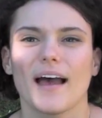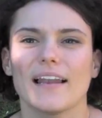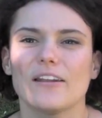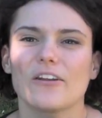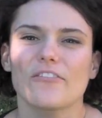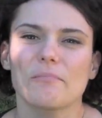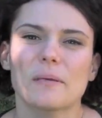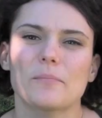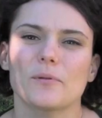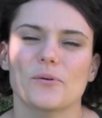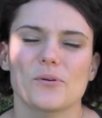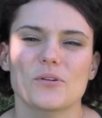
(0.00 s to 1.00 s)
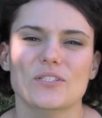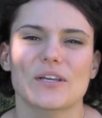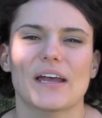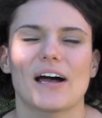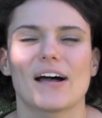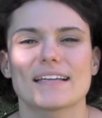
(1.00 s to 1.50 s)
A lot of people also
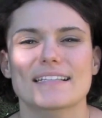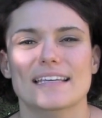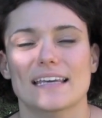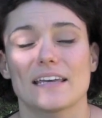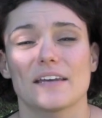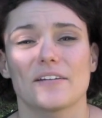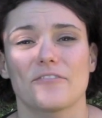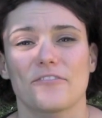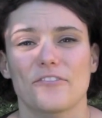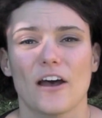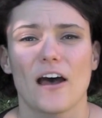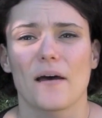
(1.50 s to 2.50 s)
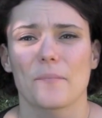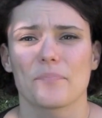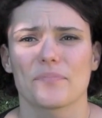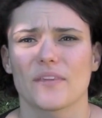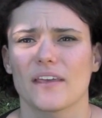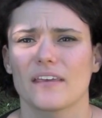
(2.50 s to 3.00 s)
ask if
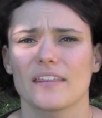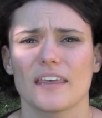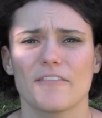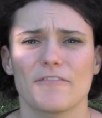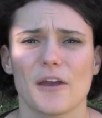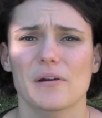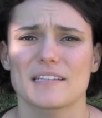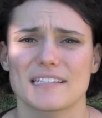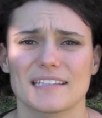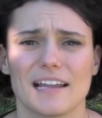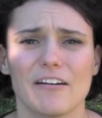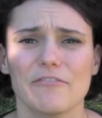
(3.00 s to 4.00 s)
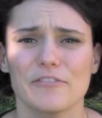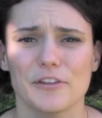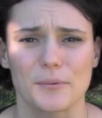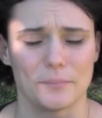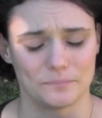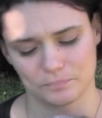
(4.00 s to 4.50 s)
their ferrets love
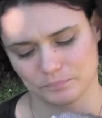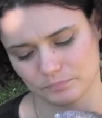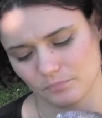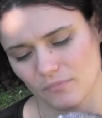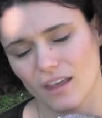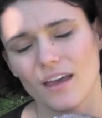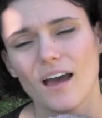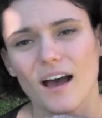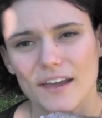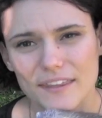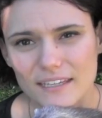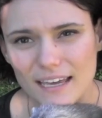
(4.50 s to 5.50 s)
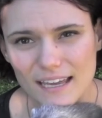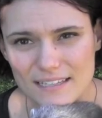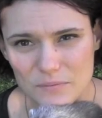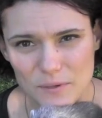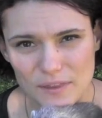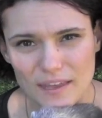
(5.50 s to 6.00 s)
them. I think,
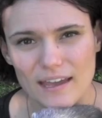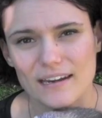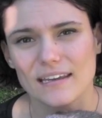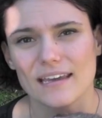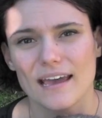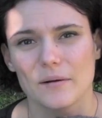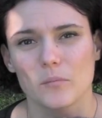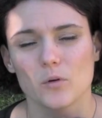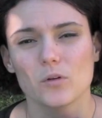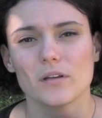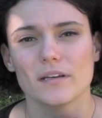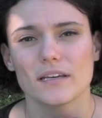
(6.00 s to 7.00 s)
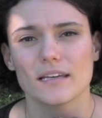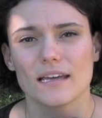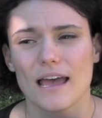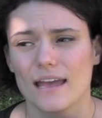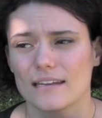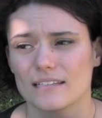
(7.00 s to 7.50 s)
as with any animal,
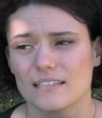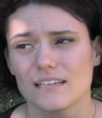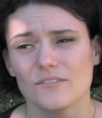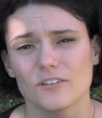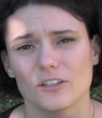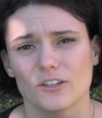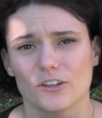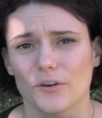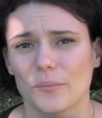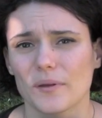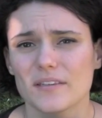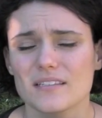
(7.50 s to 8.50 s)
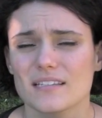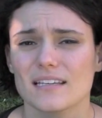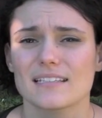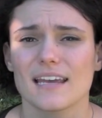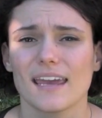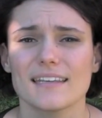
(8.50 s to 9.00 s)
and even humans,
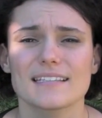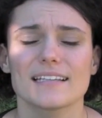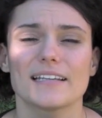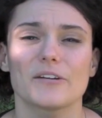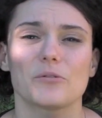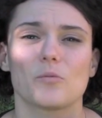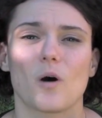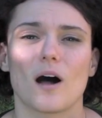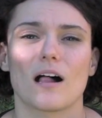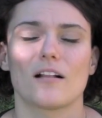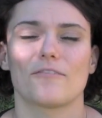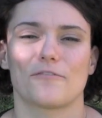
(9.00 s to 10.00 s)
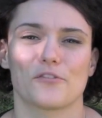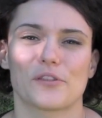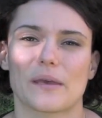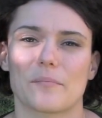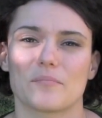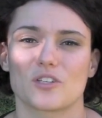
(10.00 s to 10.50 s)
it takes a little while for
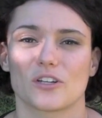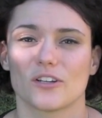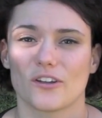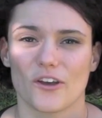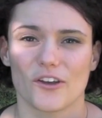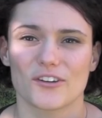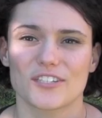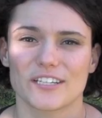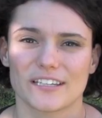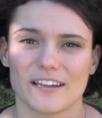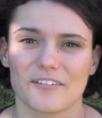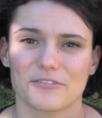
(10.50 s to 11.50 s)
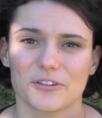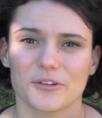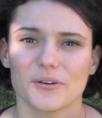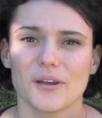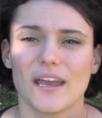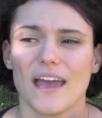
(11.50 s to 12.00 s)
them to learn to love
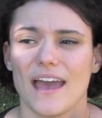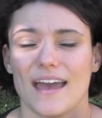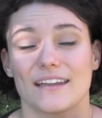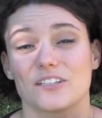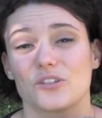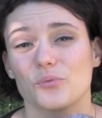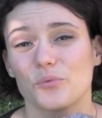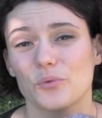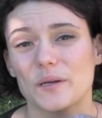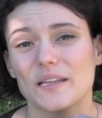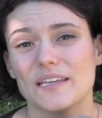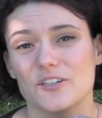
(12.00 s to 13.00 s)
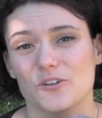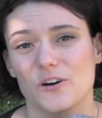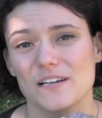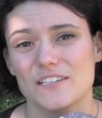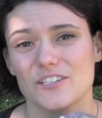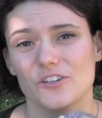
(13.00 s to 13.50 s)
you and to really
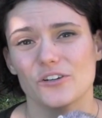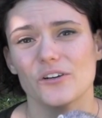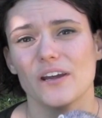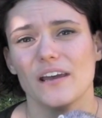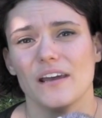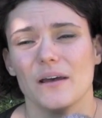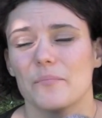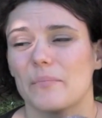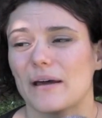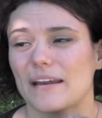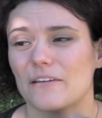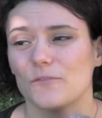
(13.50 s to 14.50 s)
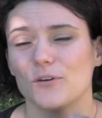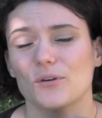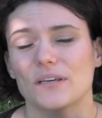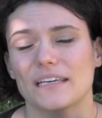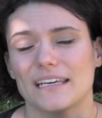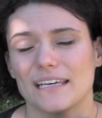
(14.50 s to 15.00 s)
trust you. But if you
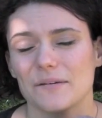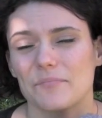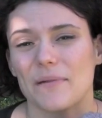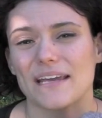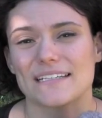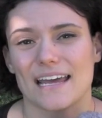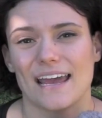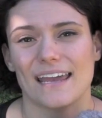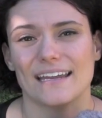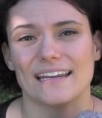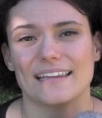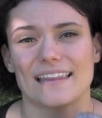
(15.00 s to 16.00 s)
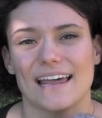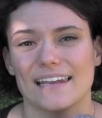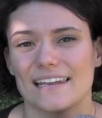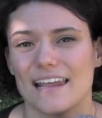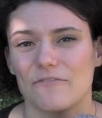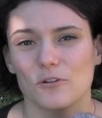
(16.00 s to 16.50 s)
keep maintaining that
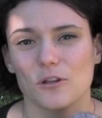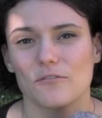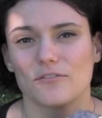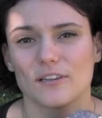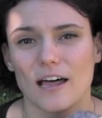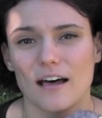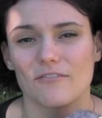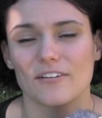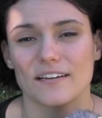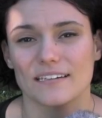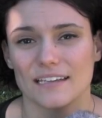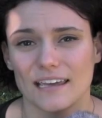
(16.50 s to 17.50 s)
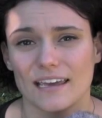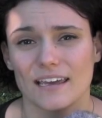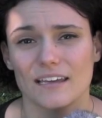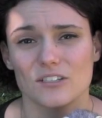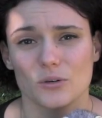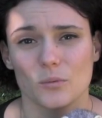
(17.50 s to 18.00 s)
level of love and
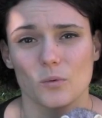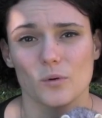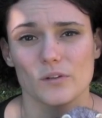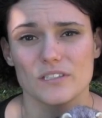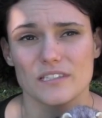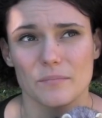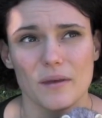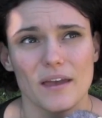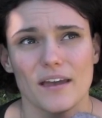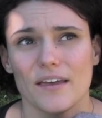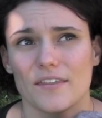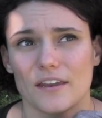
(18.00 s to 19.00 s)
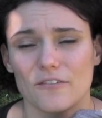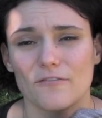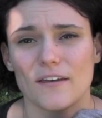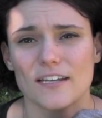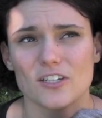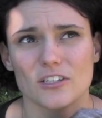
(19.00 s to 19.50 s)
care towards them, then
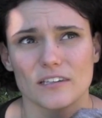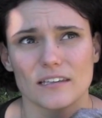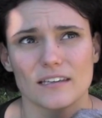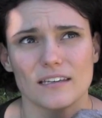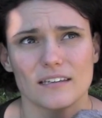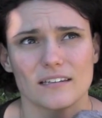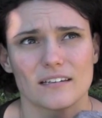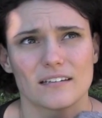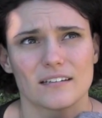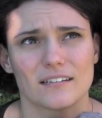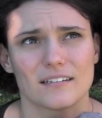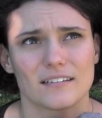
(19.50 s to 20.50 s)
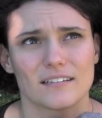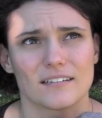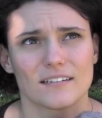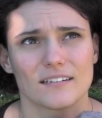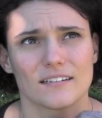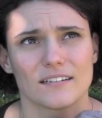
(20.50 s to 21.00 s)
eventually...
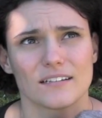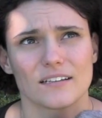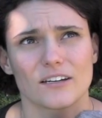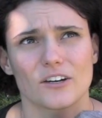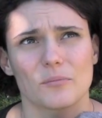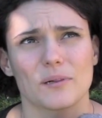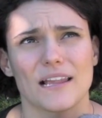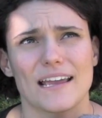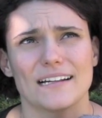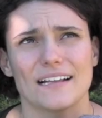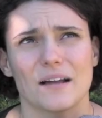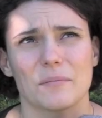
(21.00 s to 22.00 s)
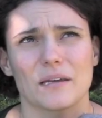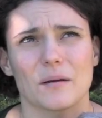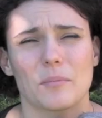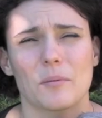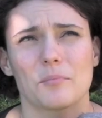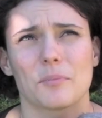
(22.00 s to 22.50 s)
We've got a plane coming
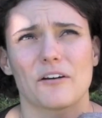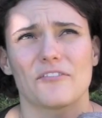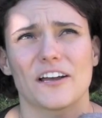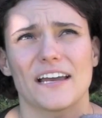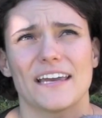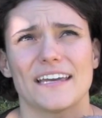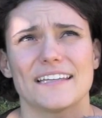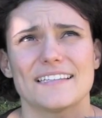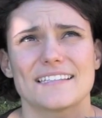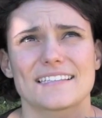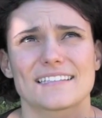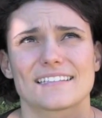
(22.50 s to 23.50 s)
up above our heads.